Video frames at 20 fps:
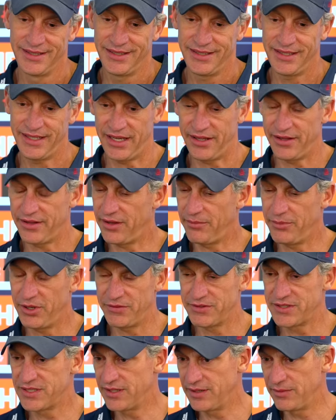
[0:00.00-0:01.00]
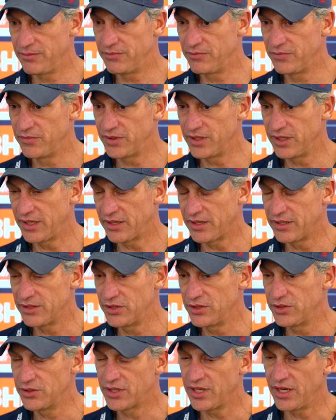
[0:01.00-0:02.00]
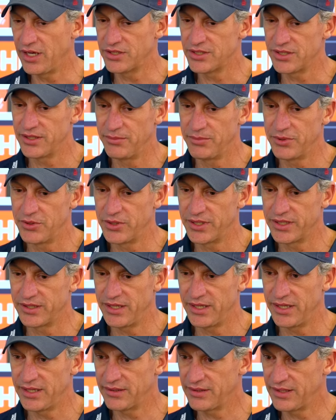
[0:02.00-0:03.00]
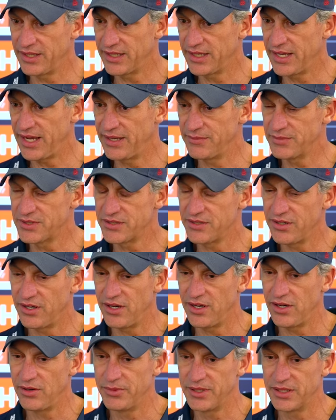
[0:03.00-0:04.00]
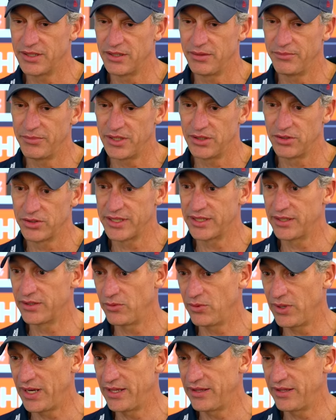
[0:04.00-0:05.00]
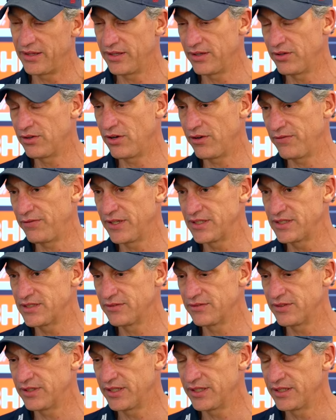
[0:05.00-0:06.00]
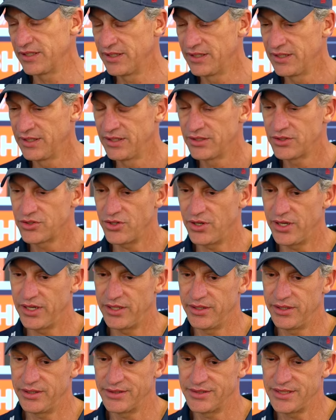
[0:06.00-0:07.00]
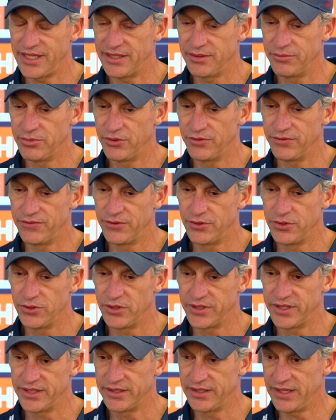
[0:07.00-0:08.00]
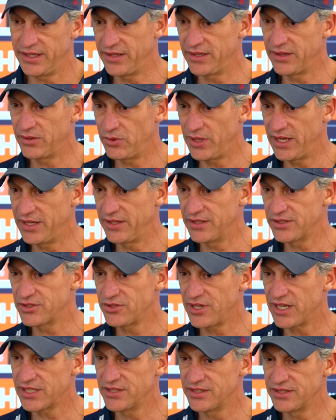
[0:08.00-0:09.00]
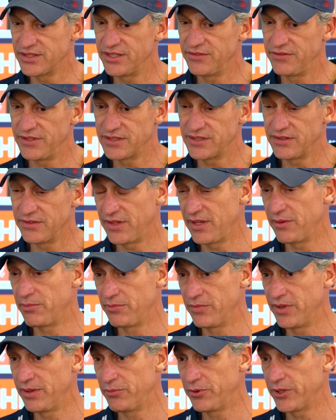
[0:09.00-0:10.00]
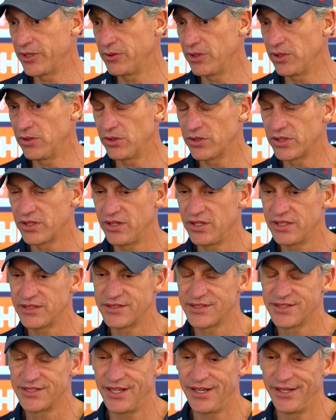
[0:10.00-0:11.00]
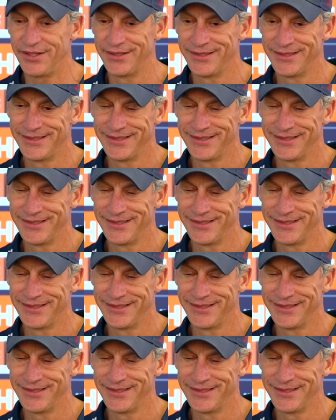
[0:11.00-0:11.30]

yeah, I mean obviously they've, you know, got a new coach and they're building their game style, but looking at the way that they're offensively trying to take the ball forward and then the way they're structured defensively, they're pretty well organised. So